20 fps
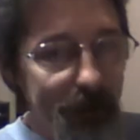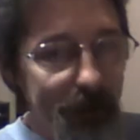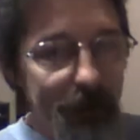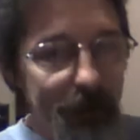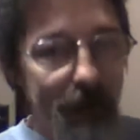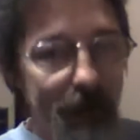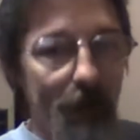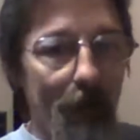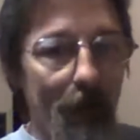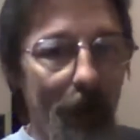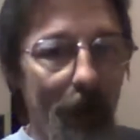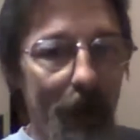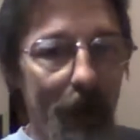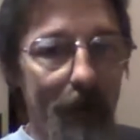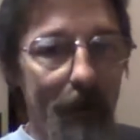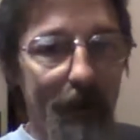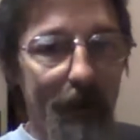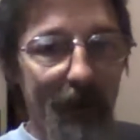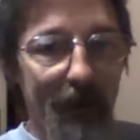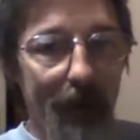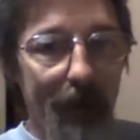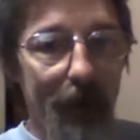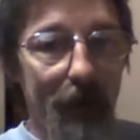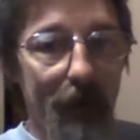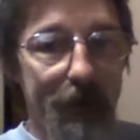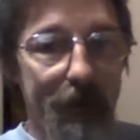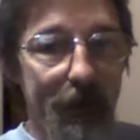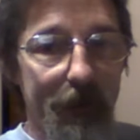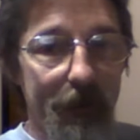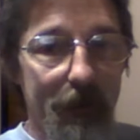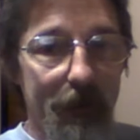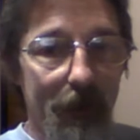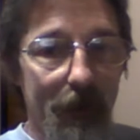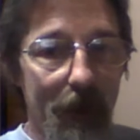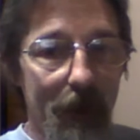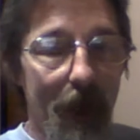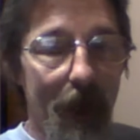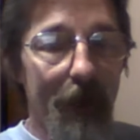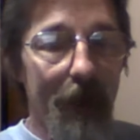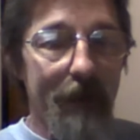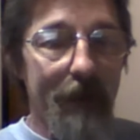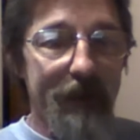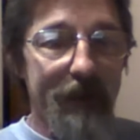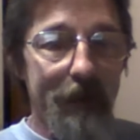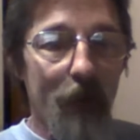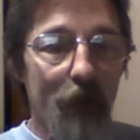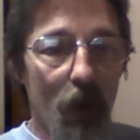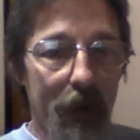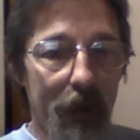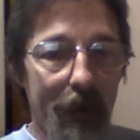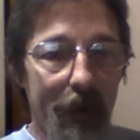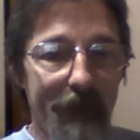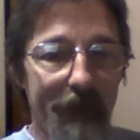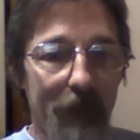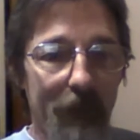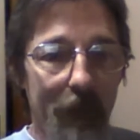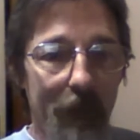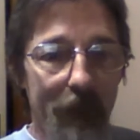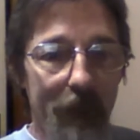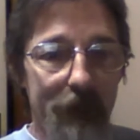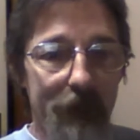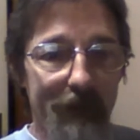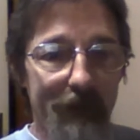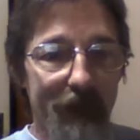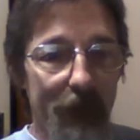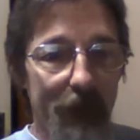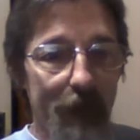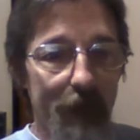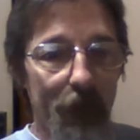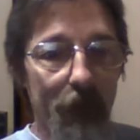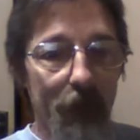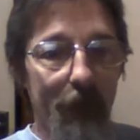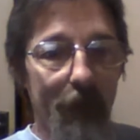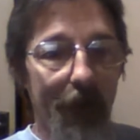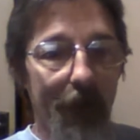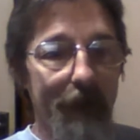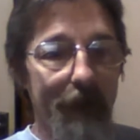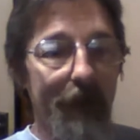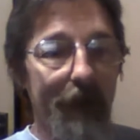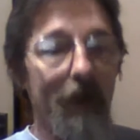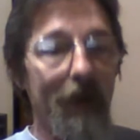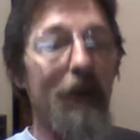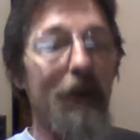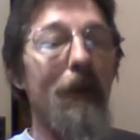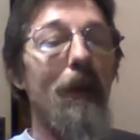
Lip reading: to some of my other videos. There's a lot of supporting information for the book back there.